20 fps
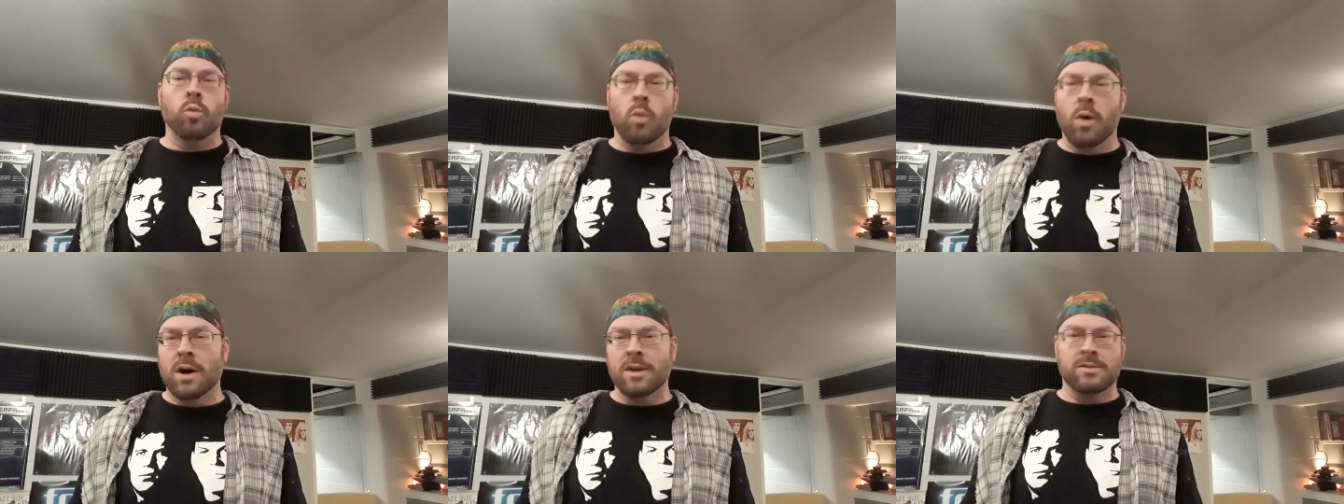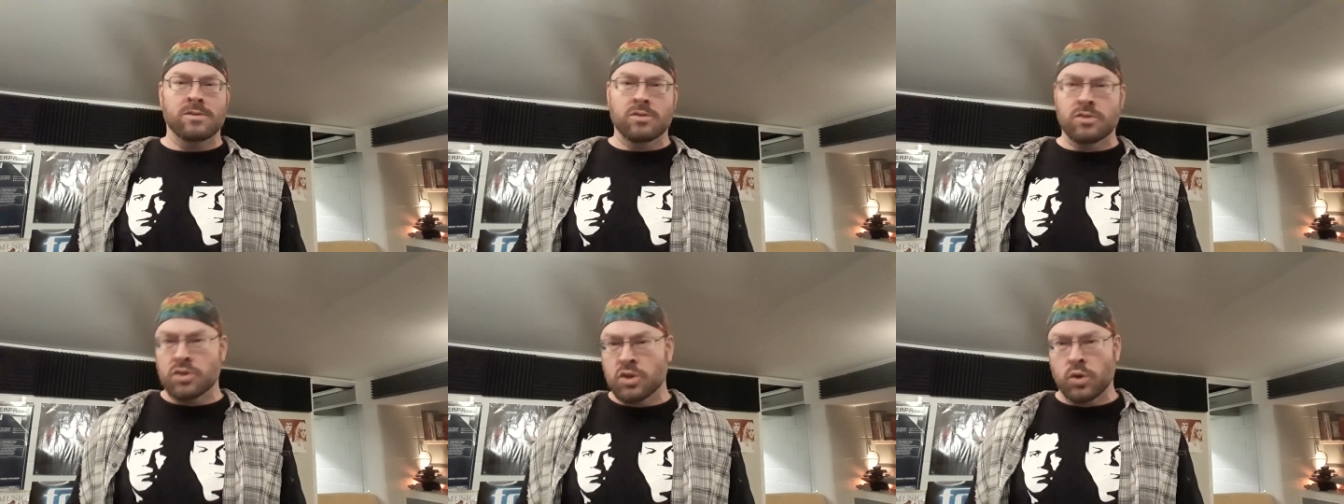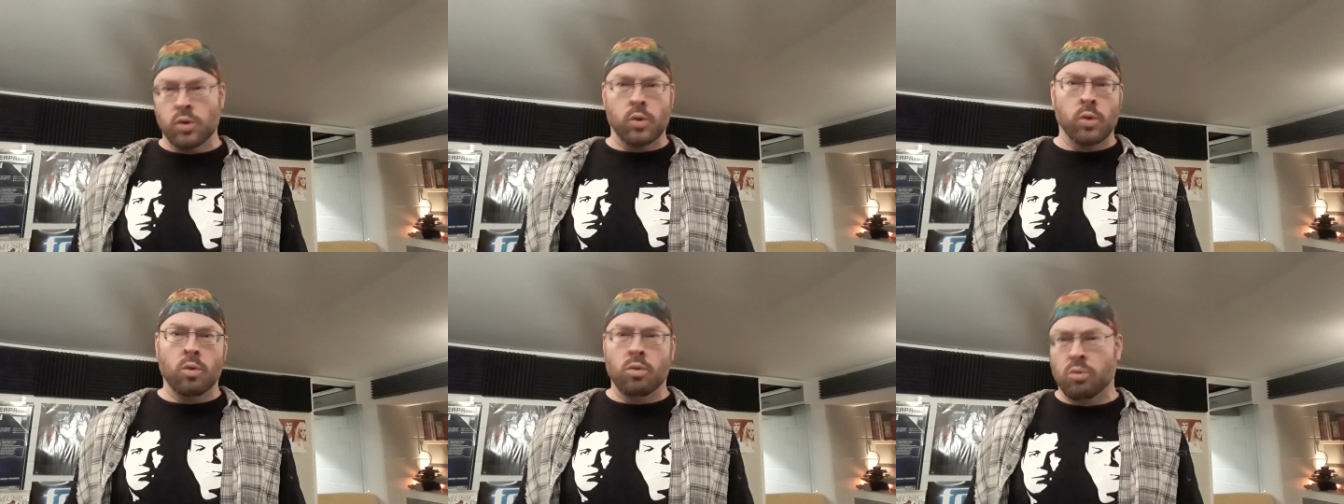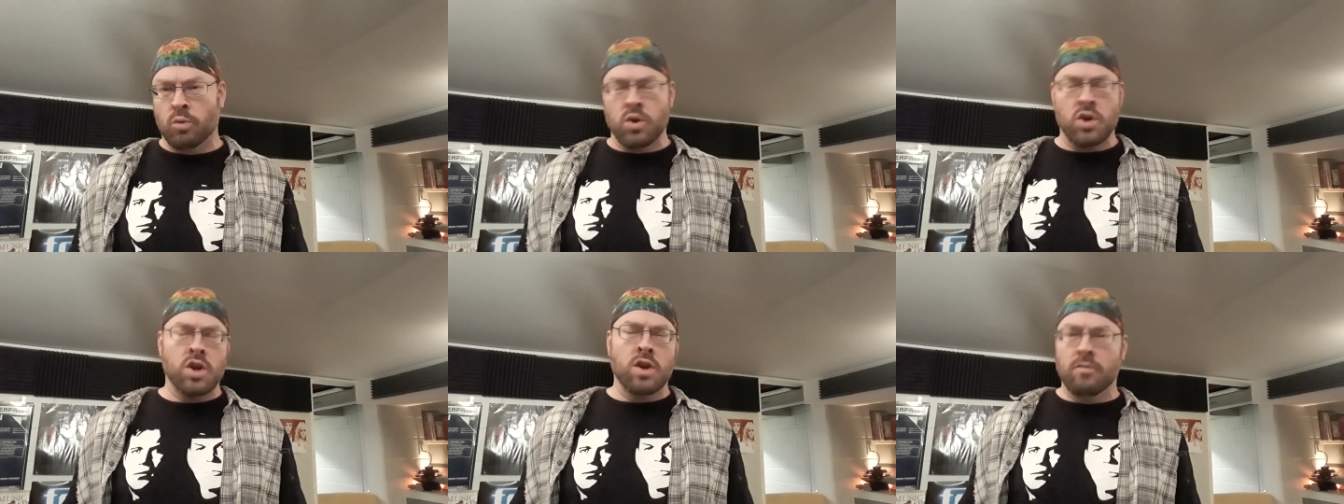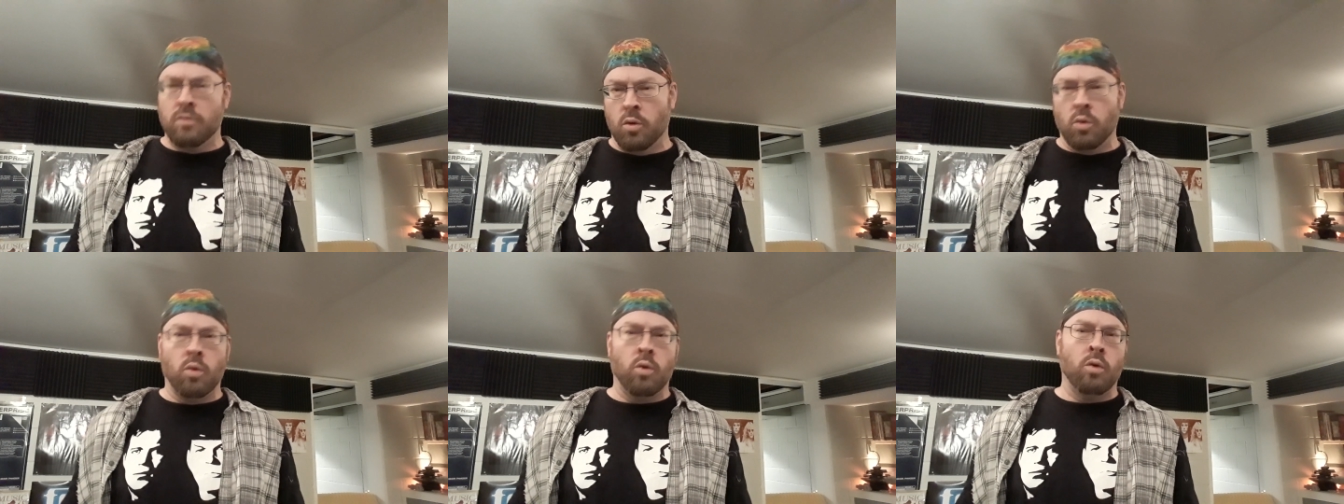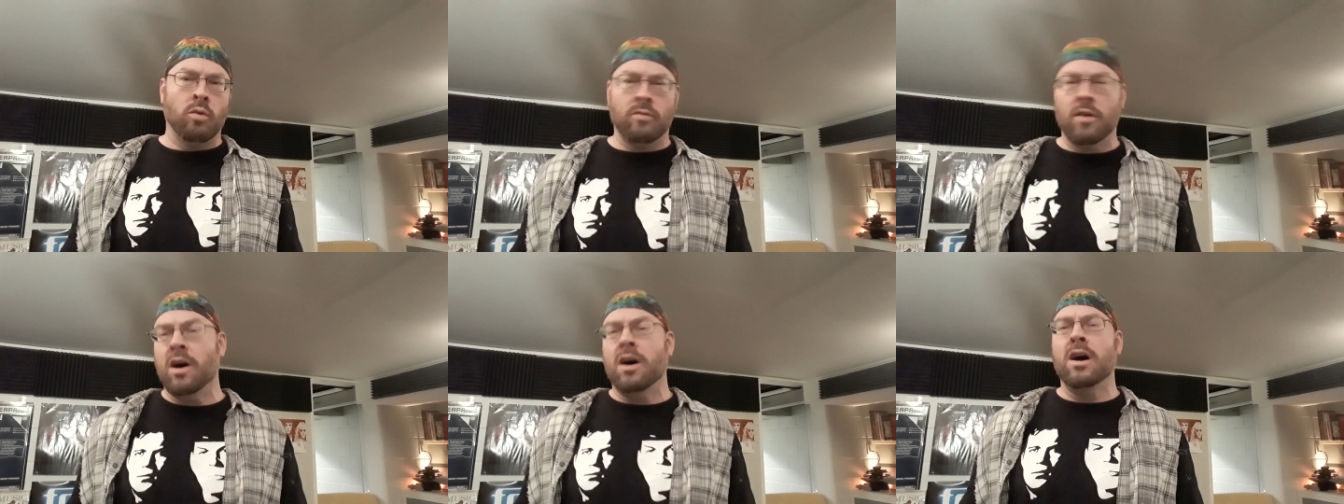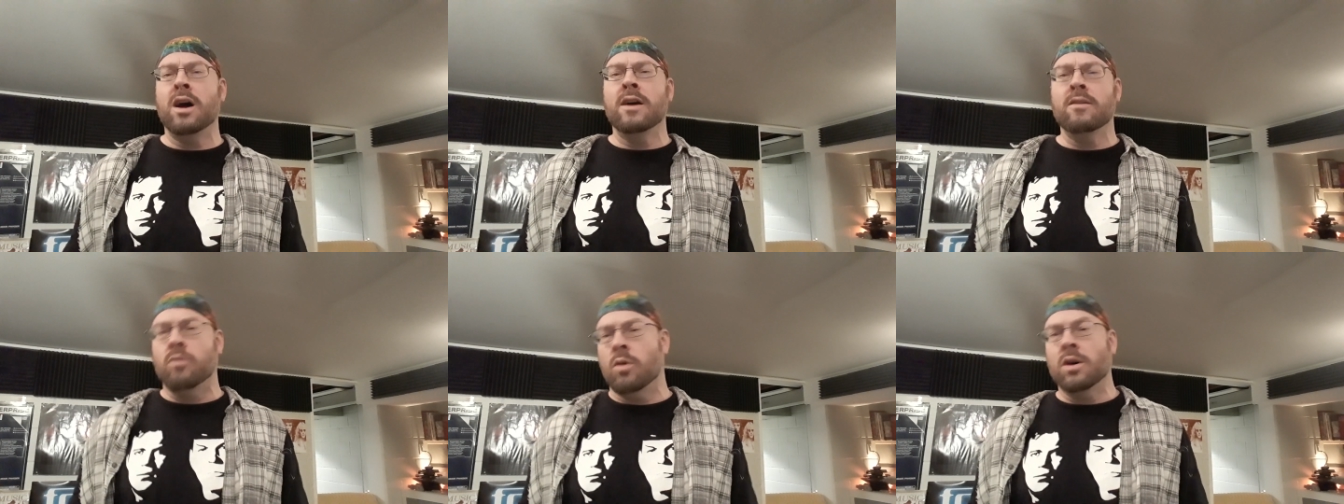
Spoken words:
1, 2, 3, 4, 5.